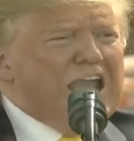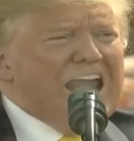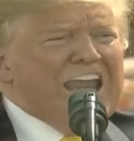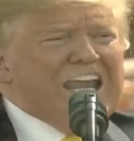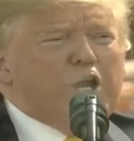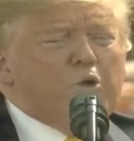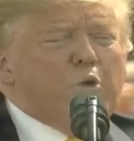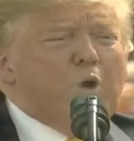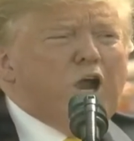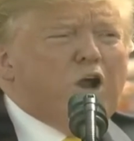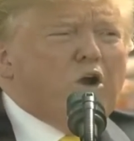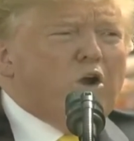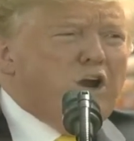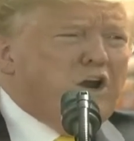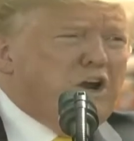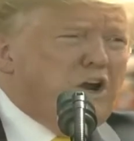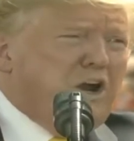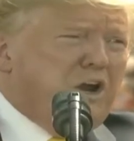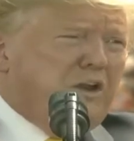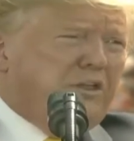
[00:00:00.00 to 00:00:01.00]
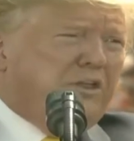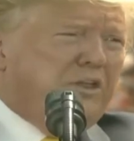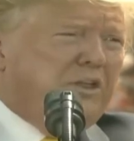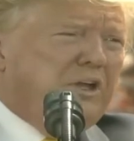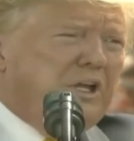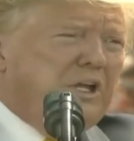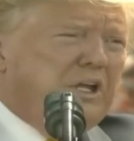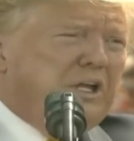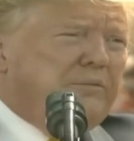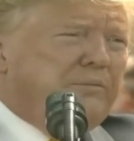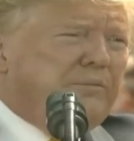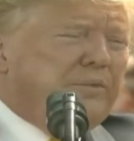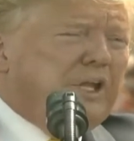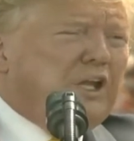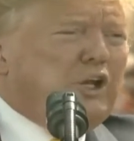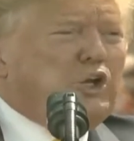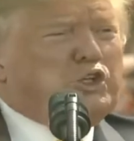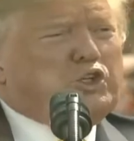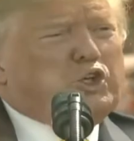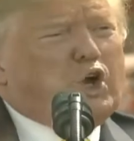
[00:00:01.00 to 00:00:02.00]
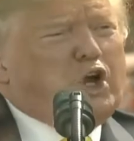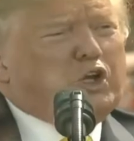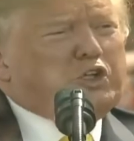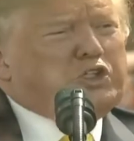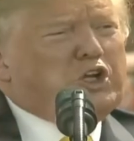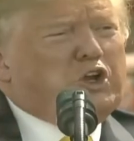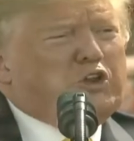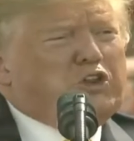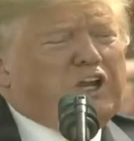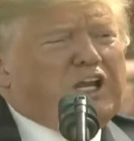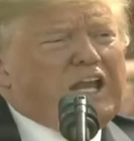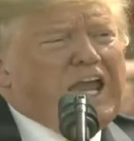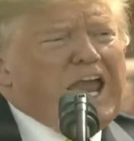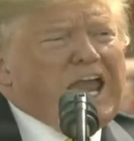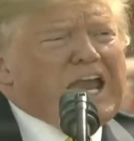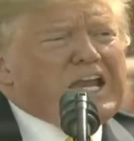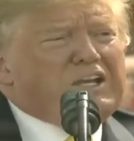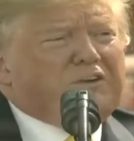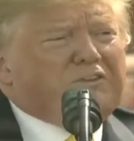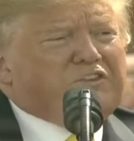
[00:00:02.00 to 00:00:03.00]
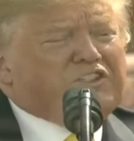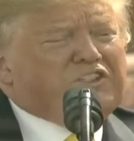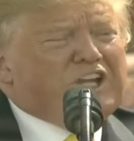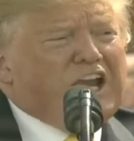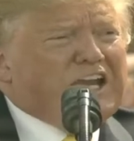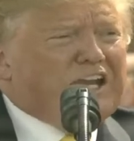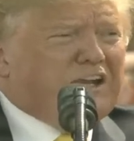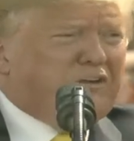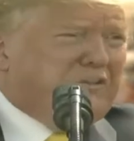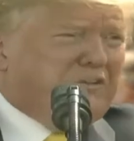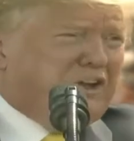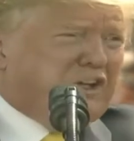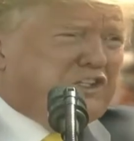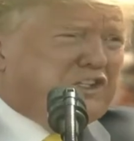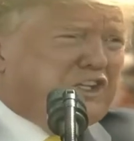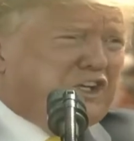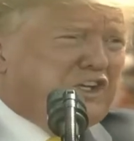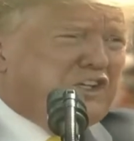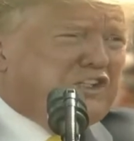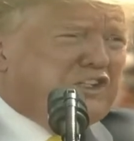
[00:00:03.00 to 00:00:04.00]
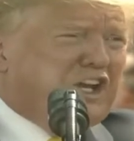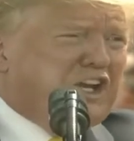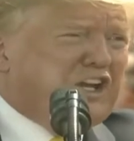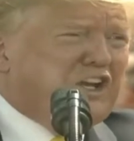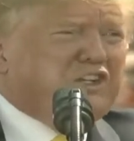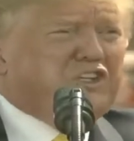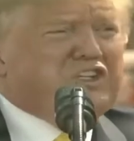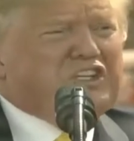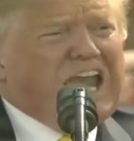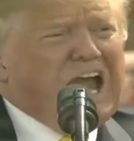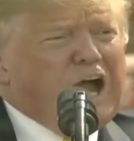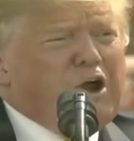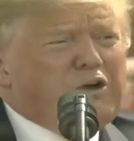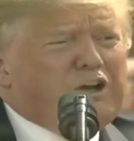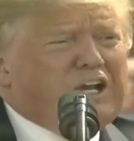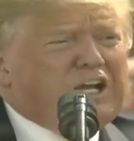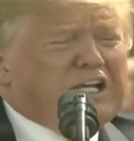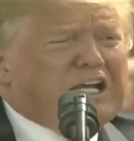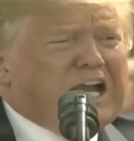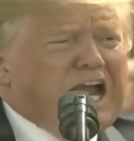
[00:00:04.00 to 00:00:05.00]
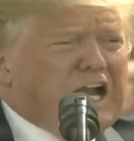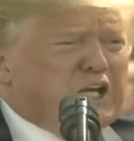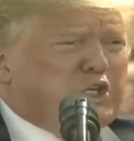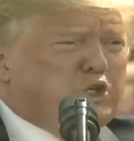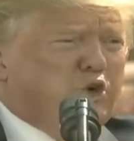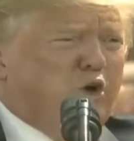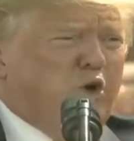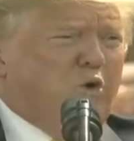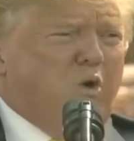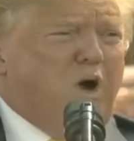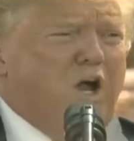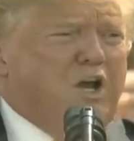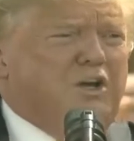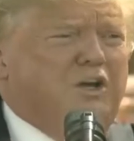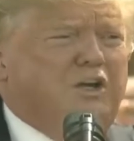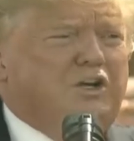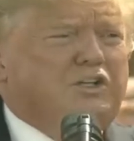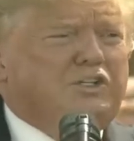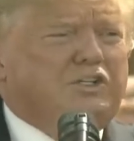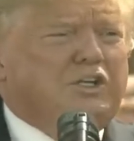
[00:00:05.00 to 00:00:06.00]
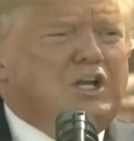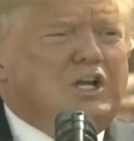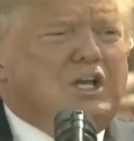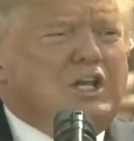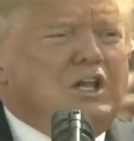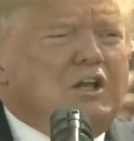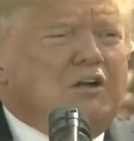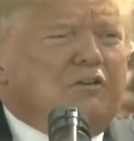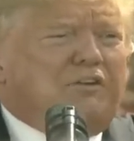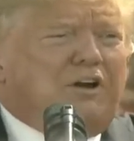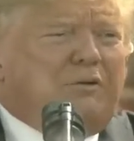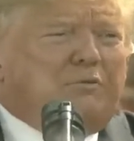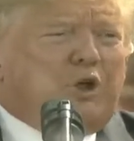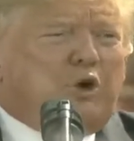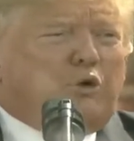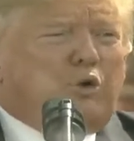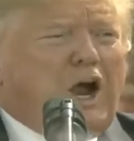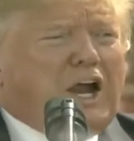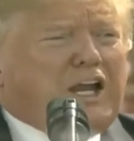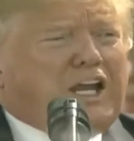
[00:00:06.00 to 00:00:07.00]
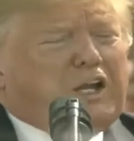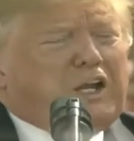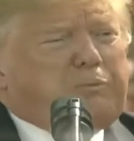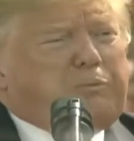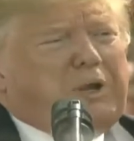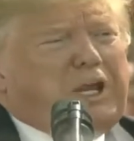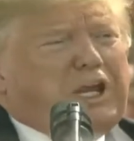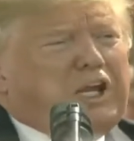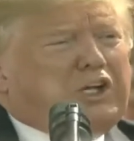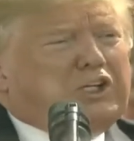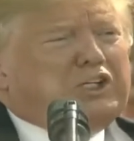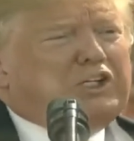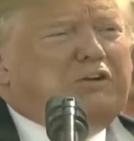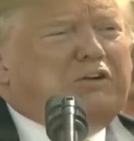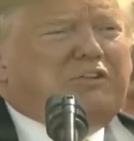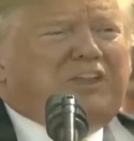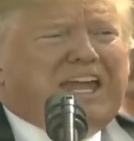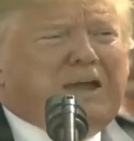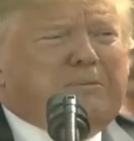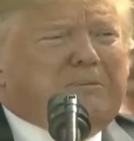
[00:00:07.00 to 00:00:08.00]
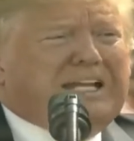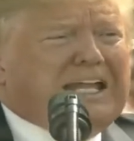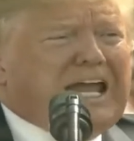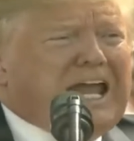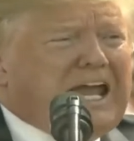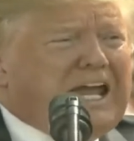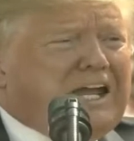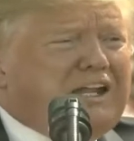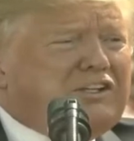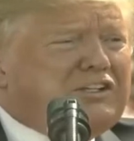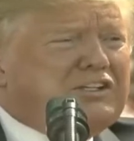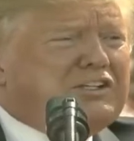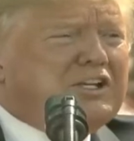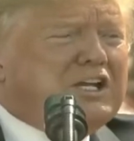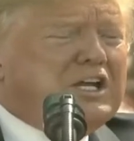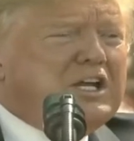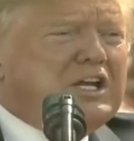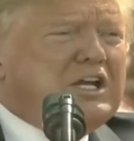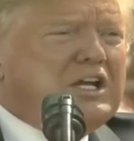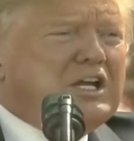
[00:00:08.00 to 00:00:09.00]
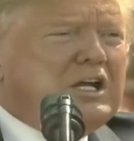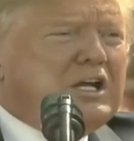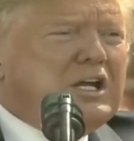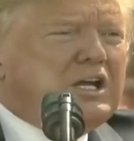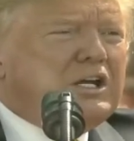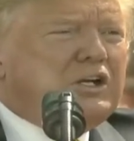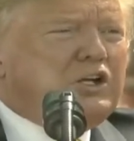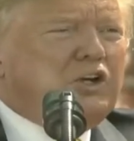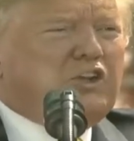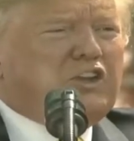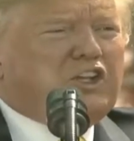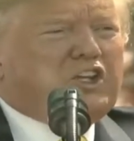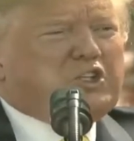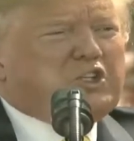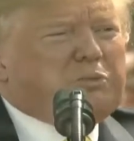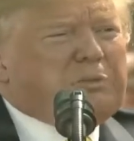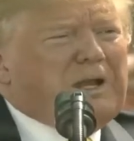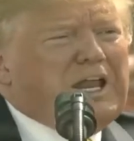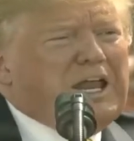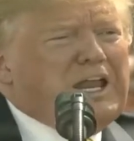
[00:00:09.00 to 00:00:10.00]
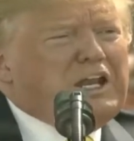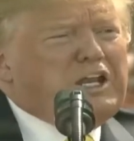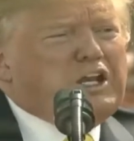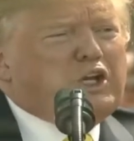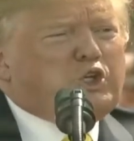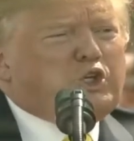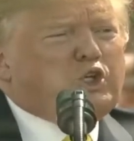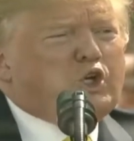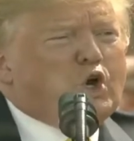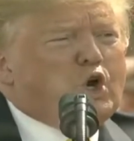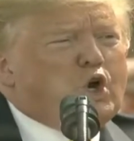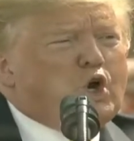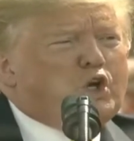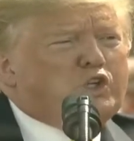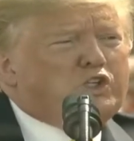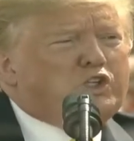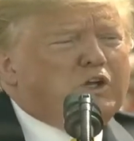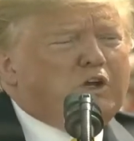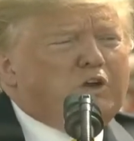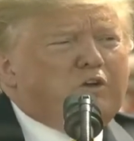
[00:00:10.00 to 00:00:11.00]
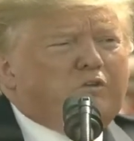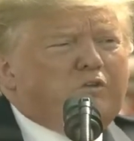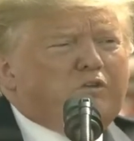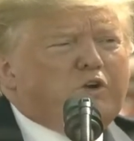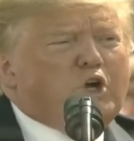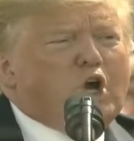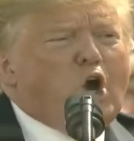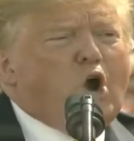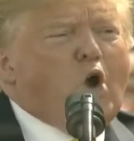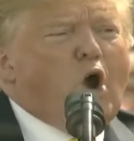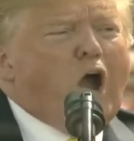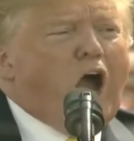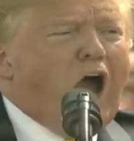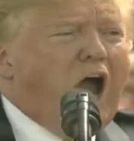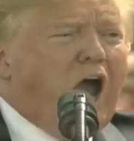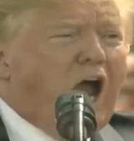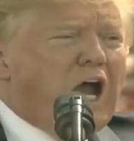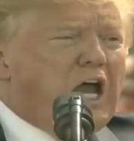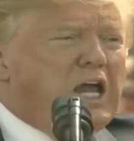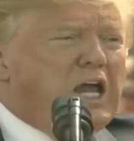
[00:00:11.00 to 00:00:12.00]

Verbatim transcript: anywhere on earth. It is also the land of stunning vistas and astounding natural wonders, from the rugged peaks of the Himalayas to the splendid shores of Goa.